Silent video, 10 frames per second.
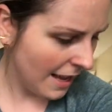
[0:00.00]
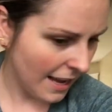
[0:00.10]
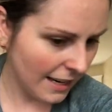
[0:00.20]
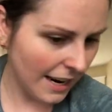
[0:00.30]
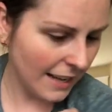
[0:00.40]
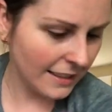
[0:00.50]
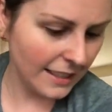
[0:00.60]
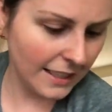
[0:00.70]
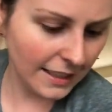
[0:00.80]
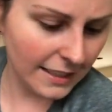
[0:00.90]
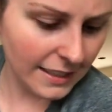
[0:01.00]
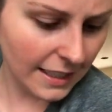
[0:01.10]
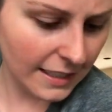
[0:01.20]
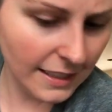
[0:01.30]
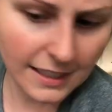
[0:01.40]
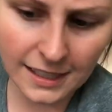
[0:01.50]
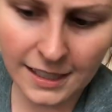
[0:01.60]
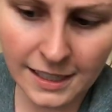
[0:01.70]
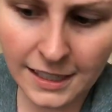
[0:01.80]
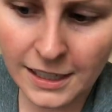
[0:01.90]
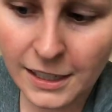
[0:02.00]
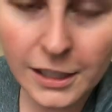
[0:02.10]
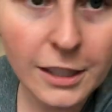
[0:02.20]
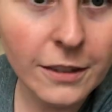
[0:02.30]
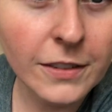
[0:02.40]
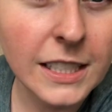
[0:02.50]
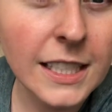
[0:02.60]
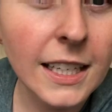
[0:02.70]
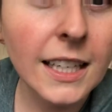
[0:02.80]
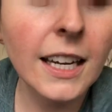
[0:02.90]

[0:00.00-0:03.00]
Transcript: And it has like this nice sort of detailing.